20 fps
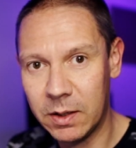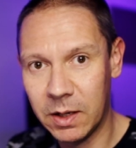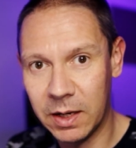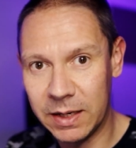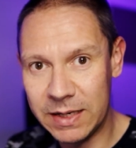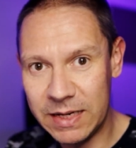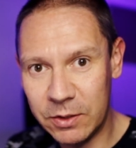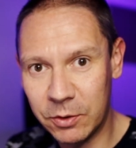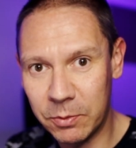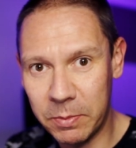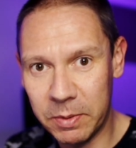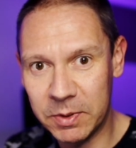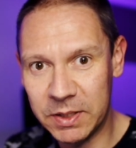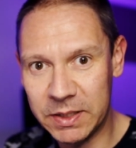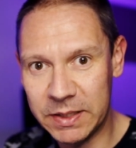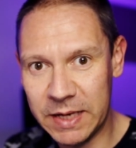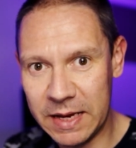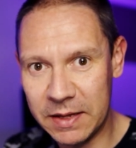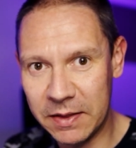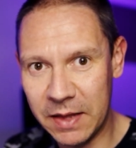I need to remember
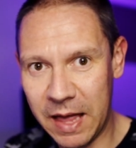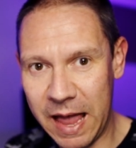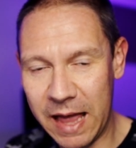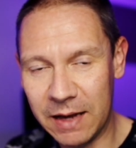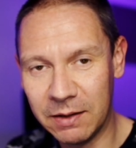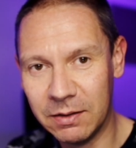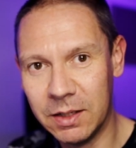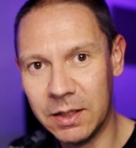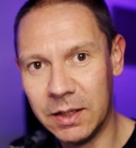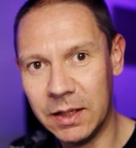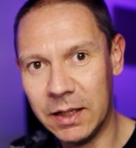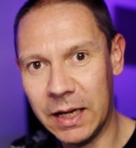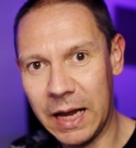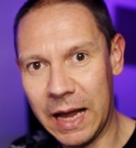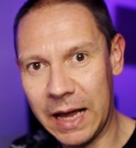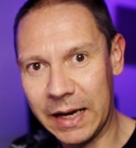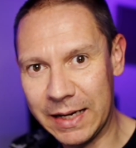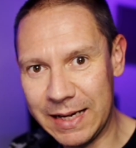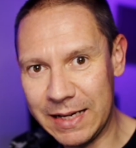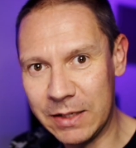to take that,
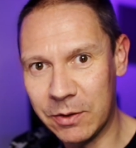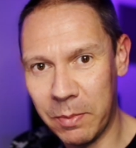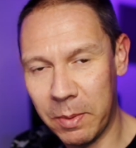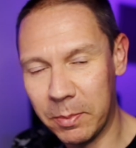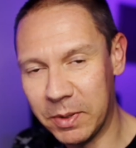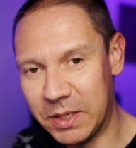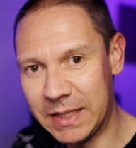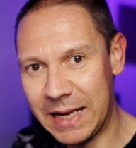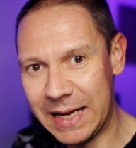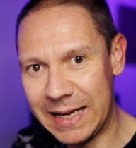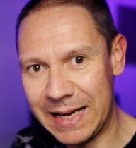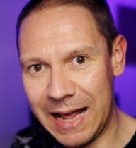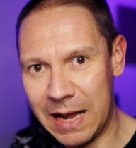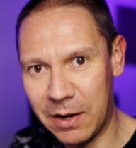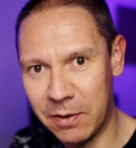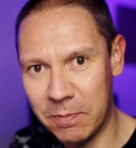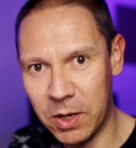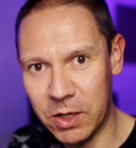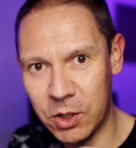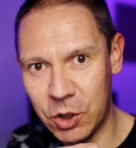and I need to remember to take it out
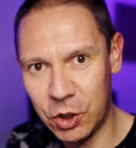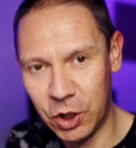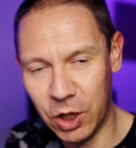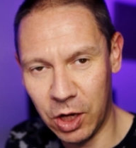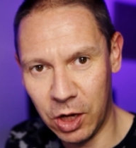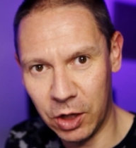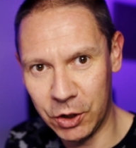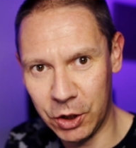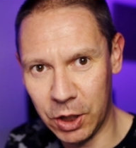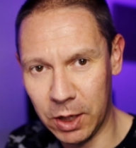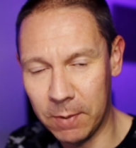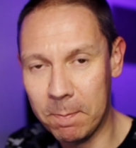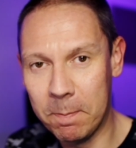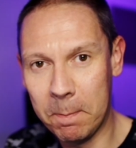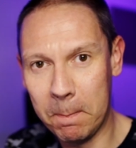of my charger